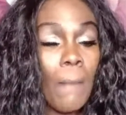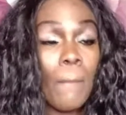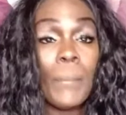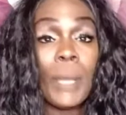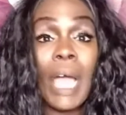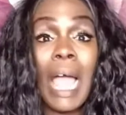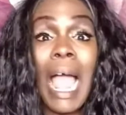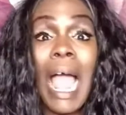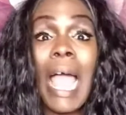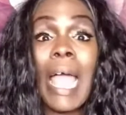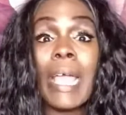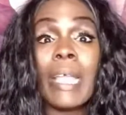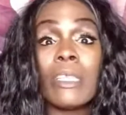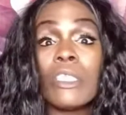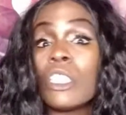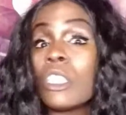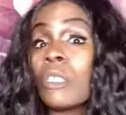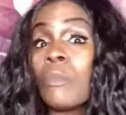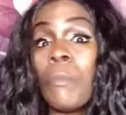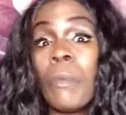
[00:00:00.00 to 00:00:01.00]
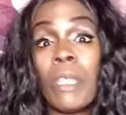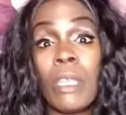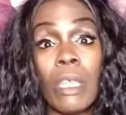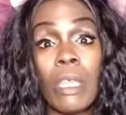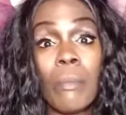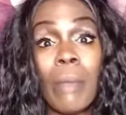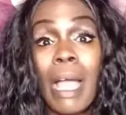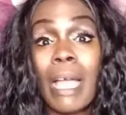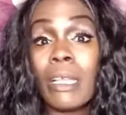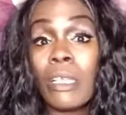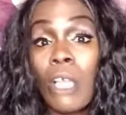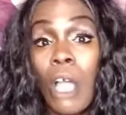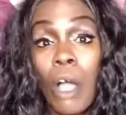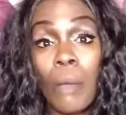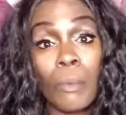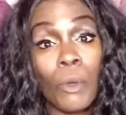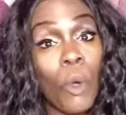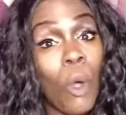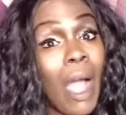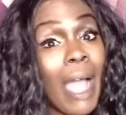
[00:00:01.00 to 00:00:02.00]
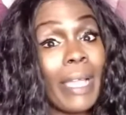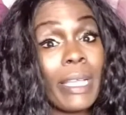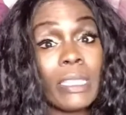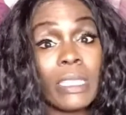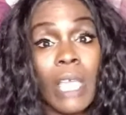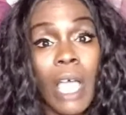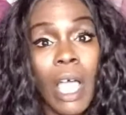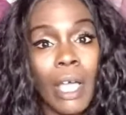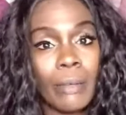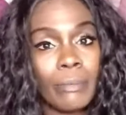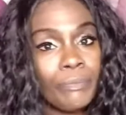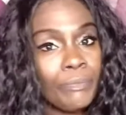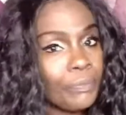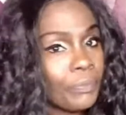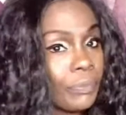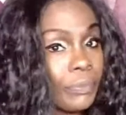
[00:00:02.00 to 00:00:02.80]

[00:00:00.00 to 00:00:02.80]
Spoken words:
But I just been in my quiet time.